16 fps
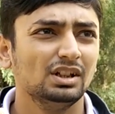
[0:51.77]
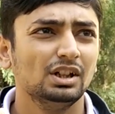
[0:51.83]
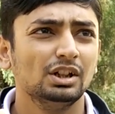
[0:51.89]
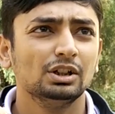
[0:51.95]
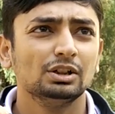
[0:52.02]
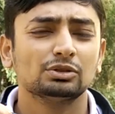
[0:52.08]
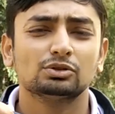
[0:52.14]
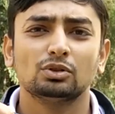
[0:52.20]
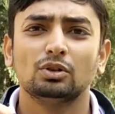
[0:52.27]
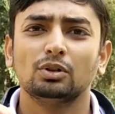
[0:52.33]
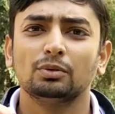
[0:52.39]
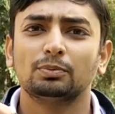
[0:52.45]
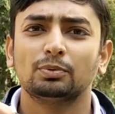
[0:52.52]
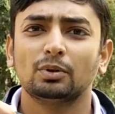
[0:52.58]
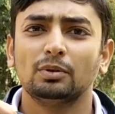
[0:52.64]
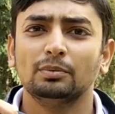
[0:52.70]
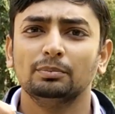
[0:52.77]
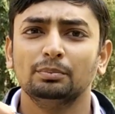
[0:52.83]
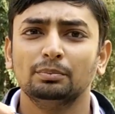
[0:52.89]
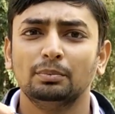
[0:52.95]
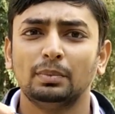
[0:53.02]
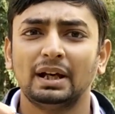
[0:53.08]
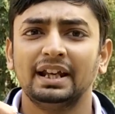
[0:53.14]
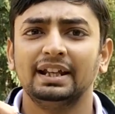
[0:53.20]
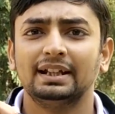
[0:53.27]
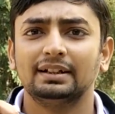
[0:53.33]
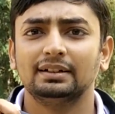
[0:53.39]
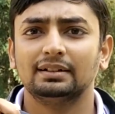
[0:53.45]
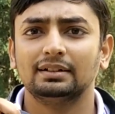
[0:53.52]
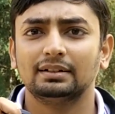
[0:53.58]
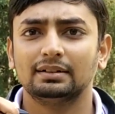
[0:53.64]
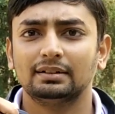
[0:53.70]
So from my
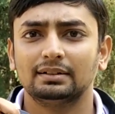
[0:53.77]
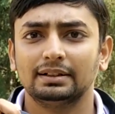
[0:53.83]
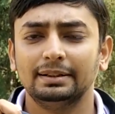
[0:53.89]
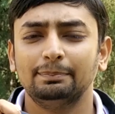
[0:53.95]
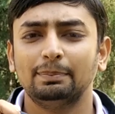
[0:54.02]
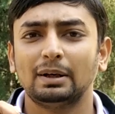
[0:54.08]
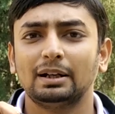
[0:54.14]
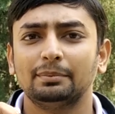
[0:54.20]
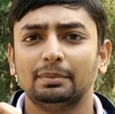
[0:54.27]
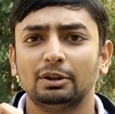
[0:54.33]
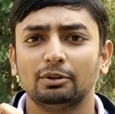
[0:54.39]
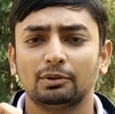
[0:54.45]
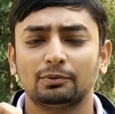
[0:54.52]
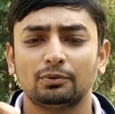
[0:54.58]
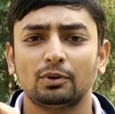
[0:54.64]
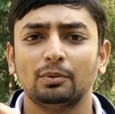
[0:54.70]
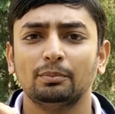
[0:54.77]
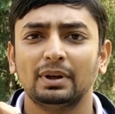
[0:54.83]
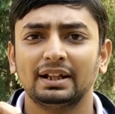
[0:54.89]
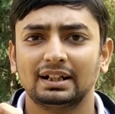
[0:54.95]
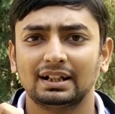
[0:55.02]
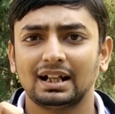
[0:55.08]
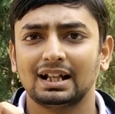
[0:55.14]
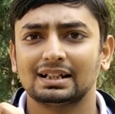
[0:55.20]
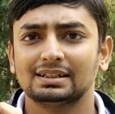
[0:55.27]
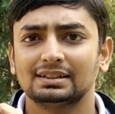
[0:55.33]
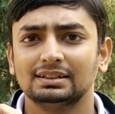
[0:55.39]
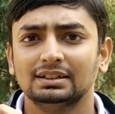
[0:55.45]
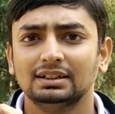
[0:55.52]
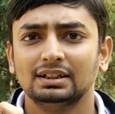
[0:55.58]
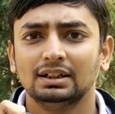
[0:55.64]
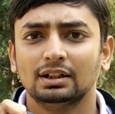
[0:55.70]
department or from my class,
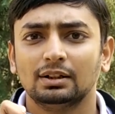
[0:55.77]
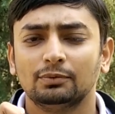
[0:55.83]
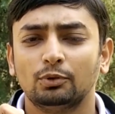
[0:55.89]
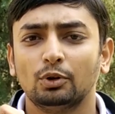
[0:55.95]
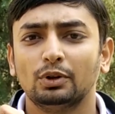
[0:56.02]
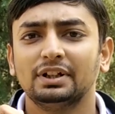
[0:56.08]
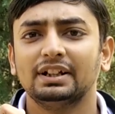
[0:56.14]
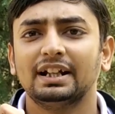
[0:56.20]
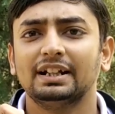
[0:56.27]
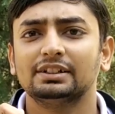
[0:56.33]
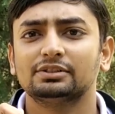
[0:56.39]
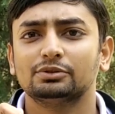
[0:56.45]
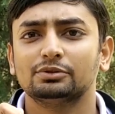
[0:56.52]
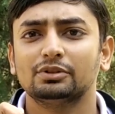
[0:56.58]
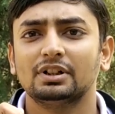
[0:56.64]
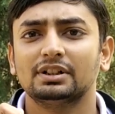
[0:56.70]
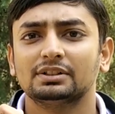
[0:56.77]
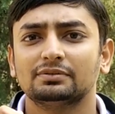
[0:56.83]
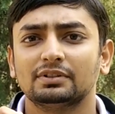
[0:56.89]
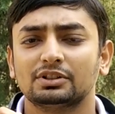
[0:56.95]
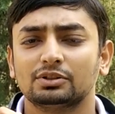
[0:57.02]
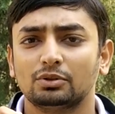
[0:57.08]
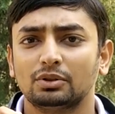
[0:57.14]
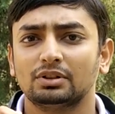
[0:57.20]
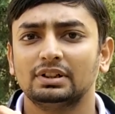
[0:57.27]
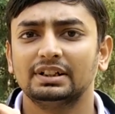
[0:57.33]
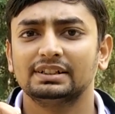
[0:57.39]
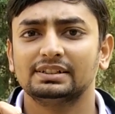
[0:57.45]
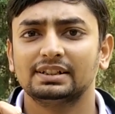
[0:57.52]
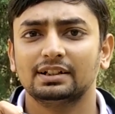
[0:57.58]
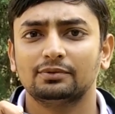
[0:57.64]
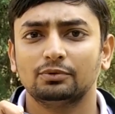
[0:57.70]
49 students were
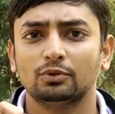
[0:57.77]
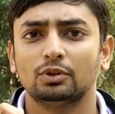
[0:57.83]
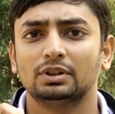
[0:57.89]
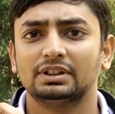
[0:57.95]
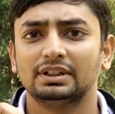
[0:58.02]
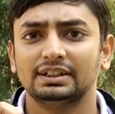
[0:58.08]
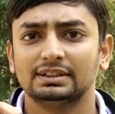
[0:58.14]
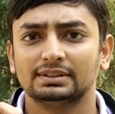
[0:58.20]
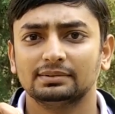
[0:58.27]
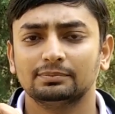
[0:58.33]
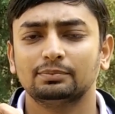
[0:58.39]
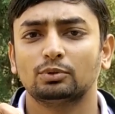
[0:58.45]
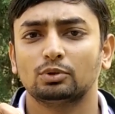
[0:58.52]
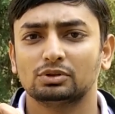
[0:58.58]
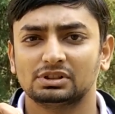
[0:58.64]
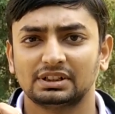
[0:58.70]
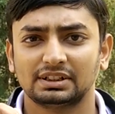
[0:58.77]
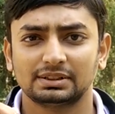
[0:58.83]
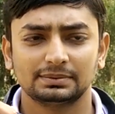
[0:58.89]
shortlisted for this process.